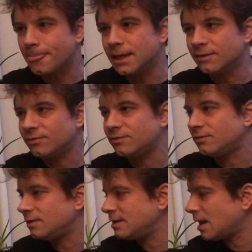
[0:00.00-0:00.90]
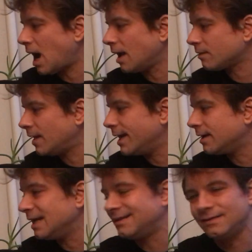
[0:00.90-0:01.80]
It's not
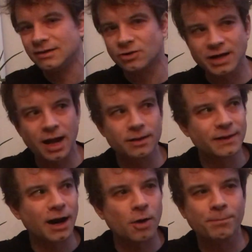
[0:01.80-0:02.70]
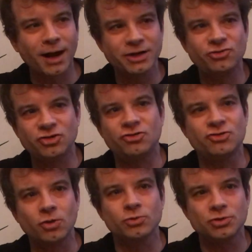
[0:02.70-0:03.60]
like, these are not, like, our bodies just
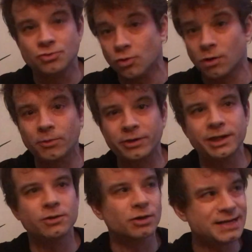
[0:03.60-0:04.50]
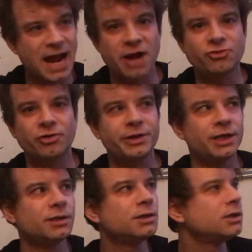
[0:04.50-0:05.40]
don't normally or
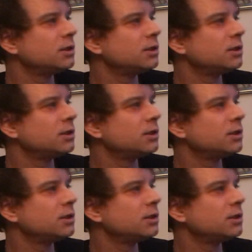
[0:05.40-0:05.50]
naturally